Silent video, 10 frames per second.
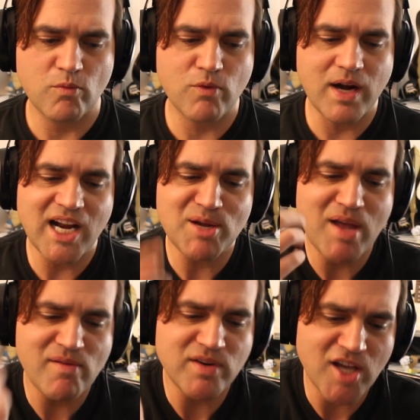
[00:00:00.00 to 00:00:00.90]
right now I'm
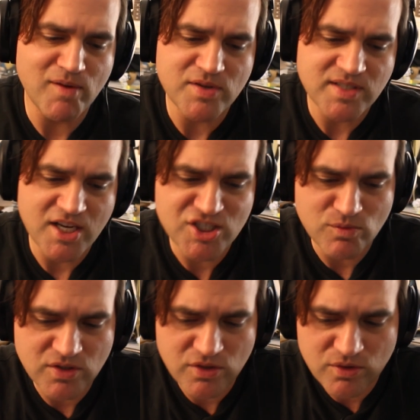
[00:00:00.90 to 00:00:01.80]
having a
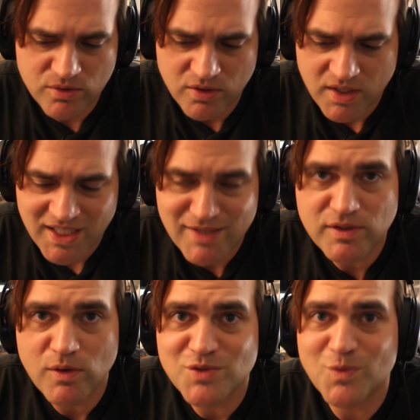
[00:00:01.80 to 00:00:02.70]
conversation with you,
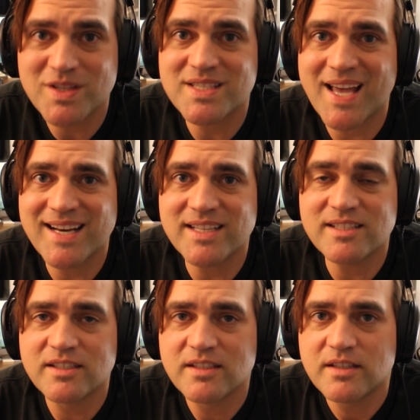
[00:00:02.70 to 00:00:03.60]
even though it's one-sided.